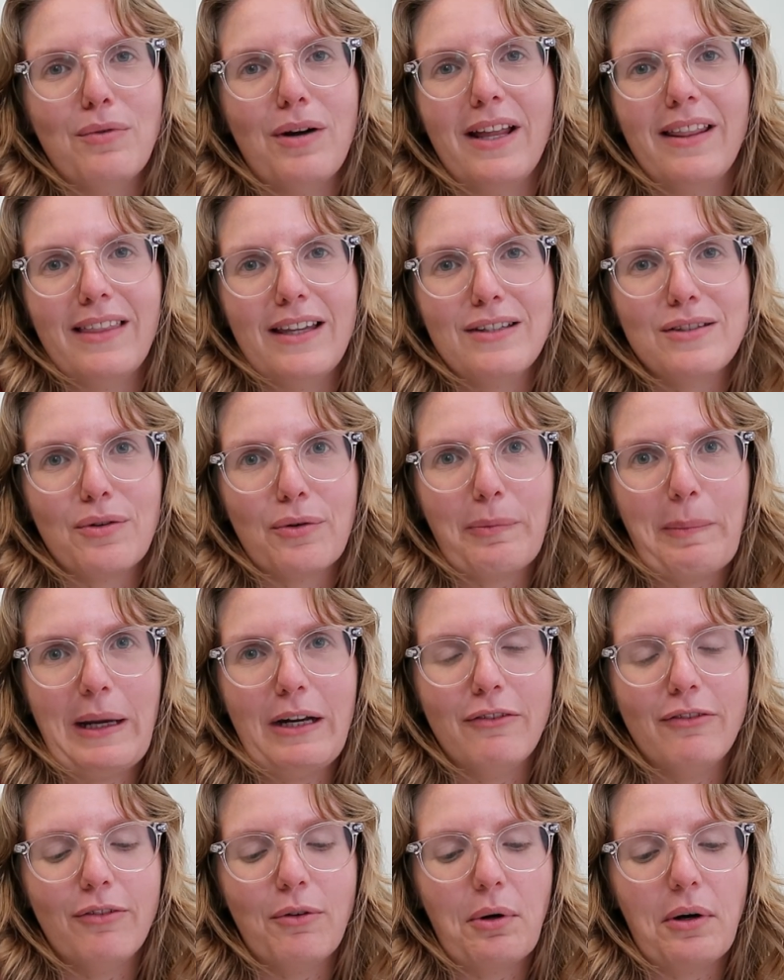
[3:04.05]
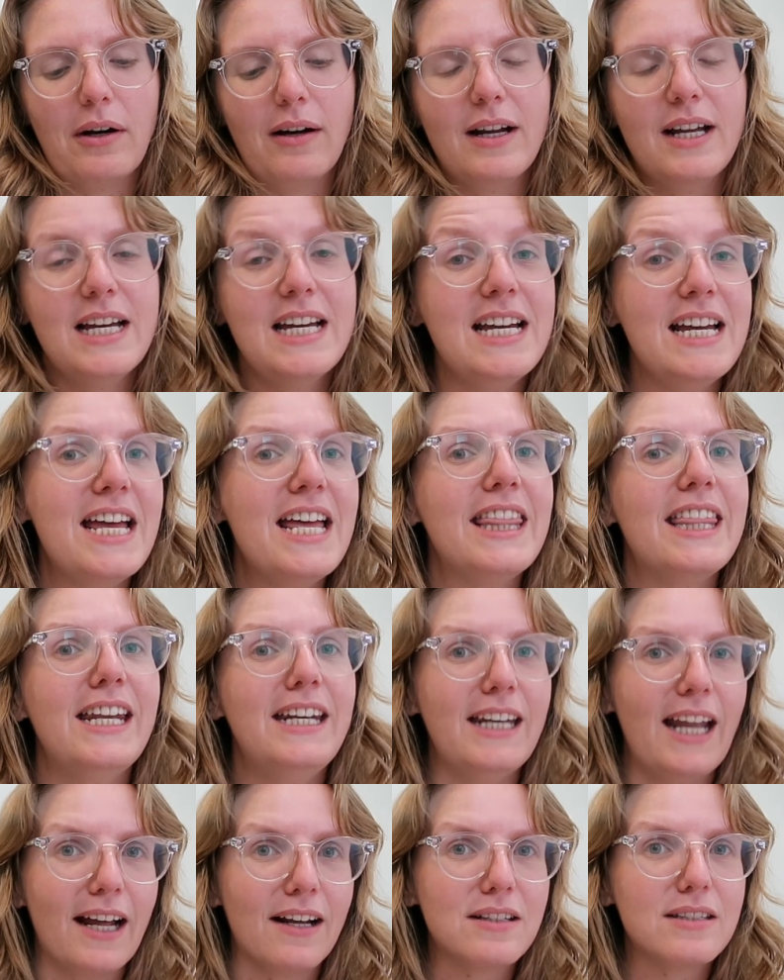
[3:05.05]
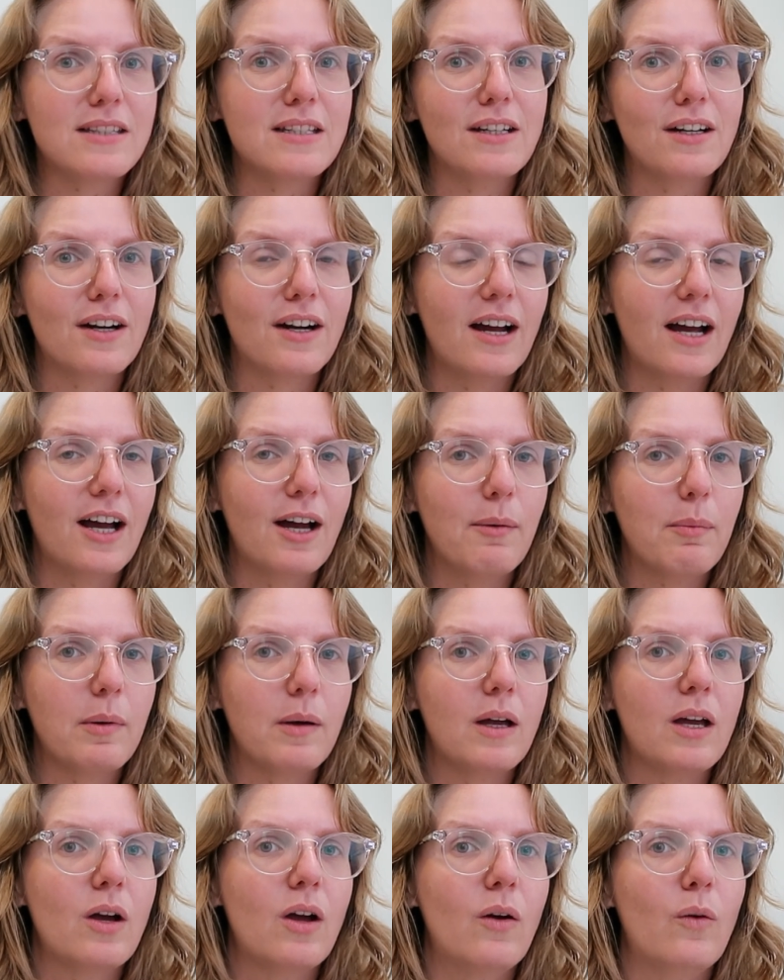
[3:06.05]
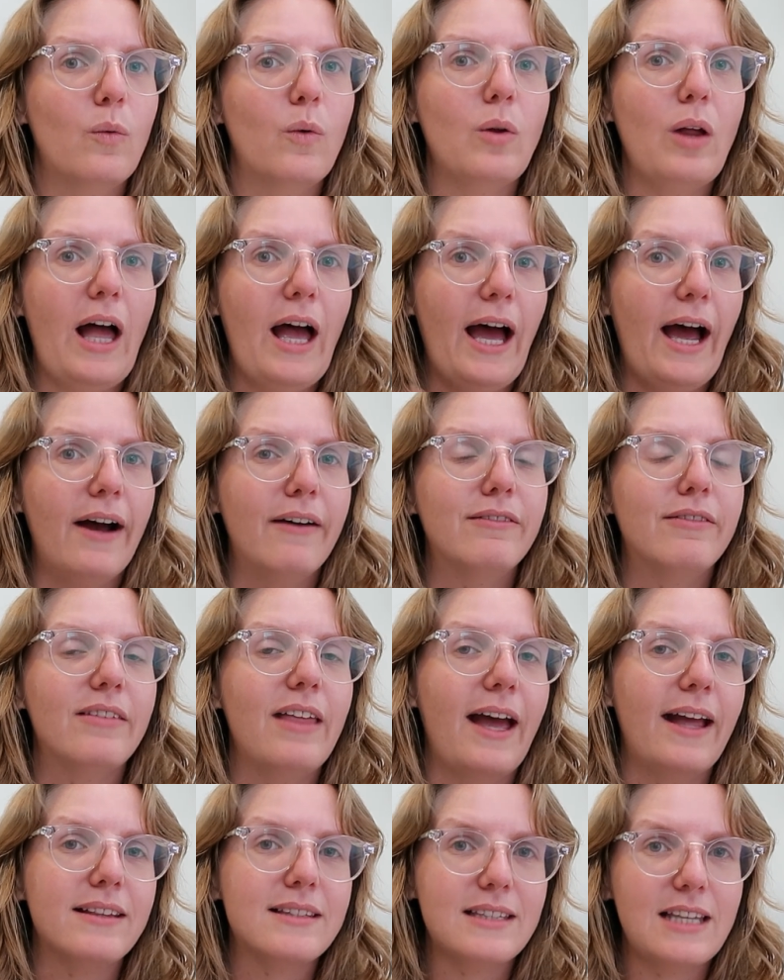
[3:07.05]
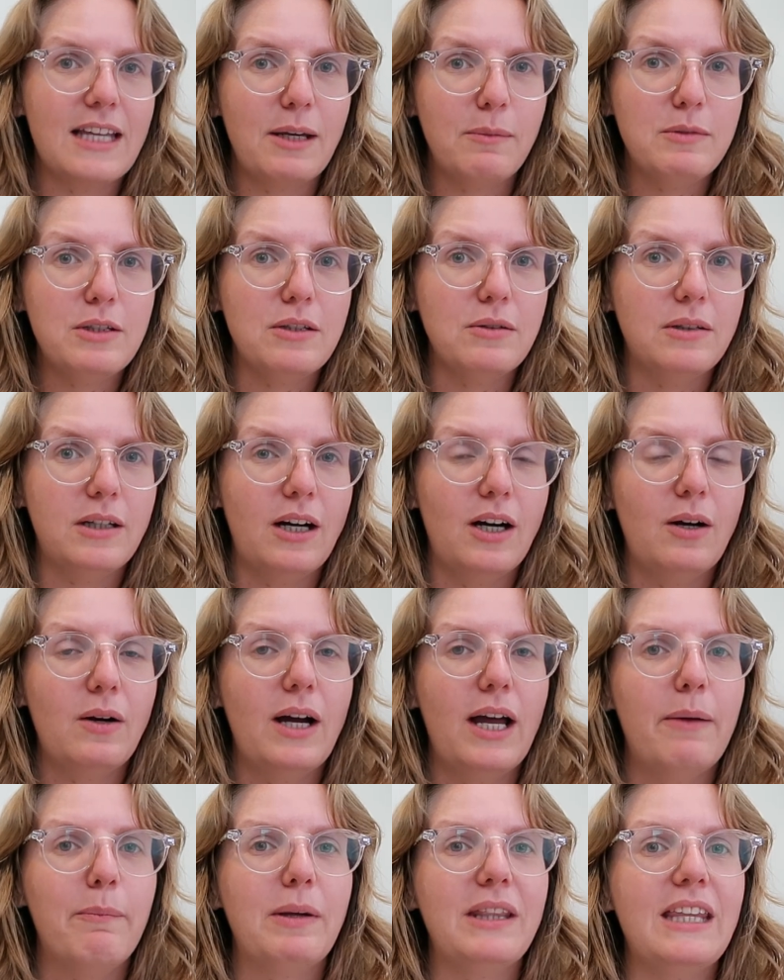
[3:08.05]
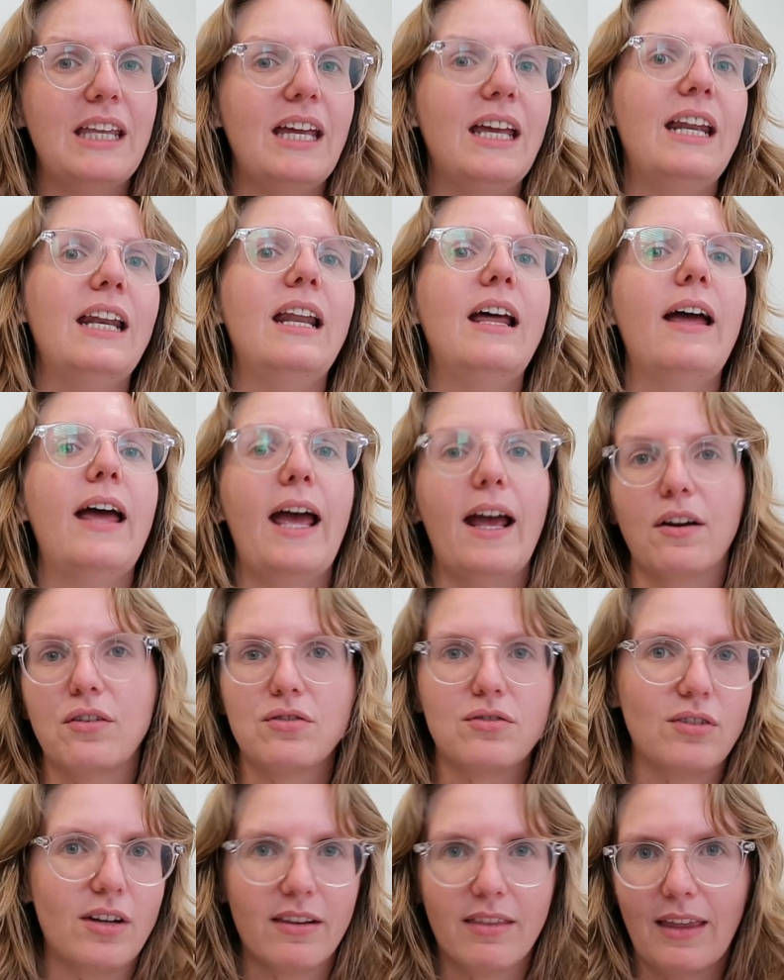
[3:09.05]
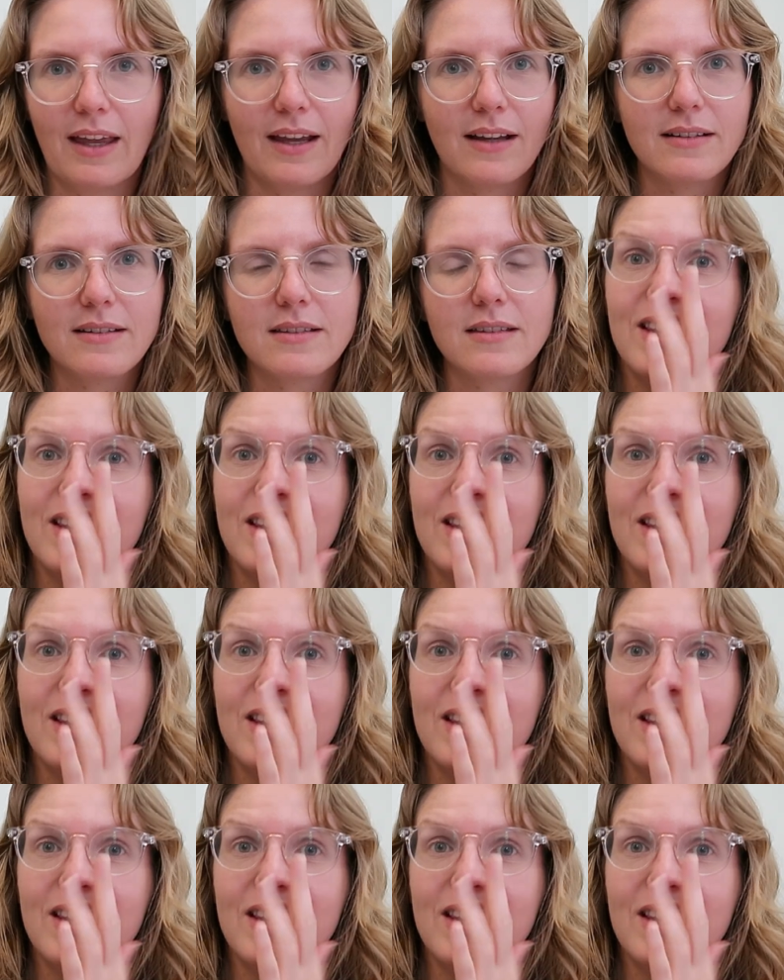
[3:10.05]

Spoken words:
what these are made for. The next tier up will have that same duo, but then extra things.